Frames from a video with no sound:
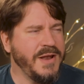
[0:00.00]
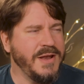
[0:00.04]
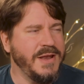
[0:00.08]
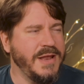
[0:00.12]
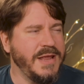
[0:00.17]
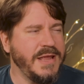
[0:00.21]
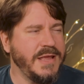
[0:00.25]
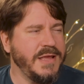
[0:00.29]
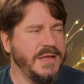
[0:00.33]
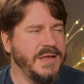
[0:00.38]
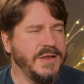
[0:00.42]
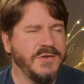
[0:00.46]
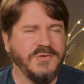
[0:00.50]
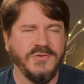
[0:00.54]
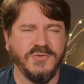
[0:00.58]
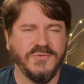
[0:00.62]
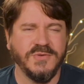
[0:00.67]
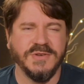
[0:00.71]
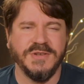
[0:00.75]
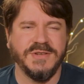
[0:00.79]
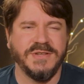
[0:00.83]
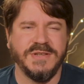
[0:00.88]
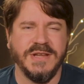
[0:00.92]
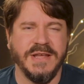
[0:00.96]
an
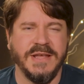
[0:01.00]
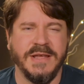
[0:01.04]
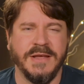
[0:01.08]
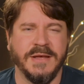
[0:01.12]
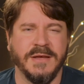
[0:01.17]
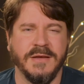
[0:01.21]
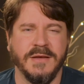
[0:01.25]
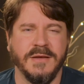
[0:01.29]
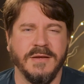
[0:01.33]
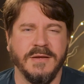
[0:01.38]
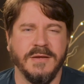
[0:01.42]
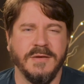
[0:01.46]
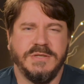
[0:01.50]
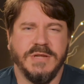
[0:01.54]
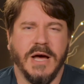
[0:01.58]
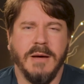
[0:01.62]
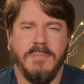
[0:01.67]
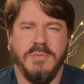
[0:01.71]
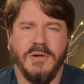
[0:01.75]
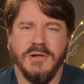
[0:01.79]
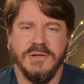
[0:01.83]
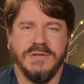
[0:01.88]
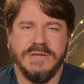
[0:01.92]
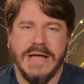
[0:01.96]
interesting
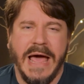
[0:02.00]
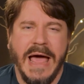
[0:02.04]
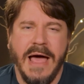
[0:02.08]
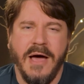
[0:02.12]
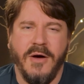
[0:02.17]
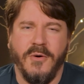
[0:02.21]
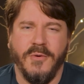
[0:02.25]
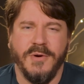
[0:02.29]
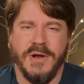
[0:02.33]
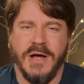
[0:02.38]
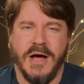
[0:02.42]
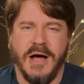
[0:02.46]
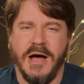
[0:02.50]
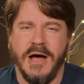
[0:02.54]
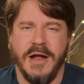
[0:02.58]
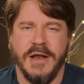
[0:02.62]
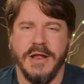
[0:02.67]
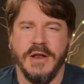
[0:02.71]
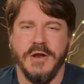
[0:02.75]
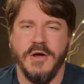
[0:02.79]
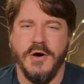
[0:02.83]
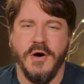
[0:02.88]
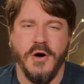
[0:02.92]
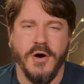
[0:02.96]
double down on
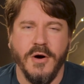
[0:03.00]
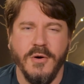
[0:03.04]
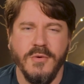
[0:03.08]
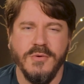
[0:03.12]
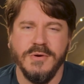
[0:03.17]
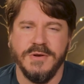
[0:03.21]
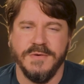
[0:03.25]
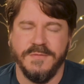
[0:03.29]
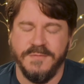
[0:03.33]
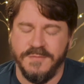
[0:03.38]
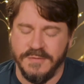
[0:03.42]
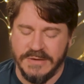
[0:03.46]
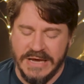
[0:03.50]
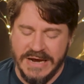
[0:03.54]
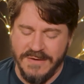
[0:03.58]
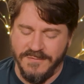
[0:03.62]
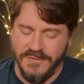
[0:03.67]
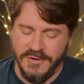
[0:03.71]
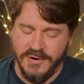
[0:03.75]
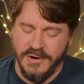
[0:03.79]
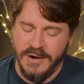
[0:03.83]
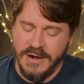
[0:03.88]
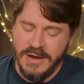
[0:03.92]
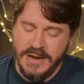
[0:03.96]
an oat
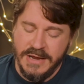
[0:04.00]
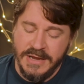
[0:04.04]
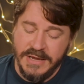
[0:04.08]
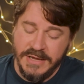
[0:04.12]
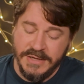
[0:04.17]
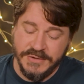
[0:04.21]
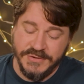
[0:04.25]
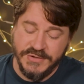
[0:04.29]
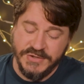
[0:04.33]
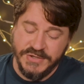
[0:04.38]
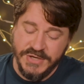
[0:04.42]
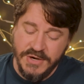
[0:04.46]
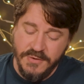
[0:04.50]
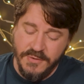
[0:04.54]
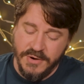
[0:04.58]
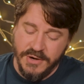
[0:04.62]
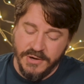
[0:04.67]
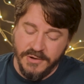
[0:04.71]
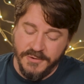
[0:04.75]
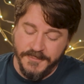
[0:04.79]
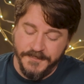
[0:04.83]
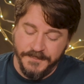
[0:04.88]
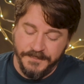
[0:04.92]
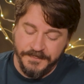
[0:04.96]
flavor in
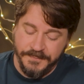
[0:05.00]
cereal.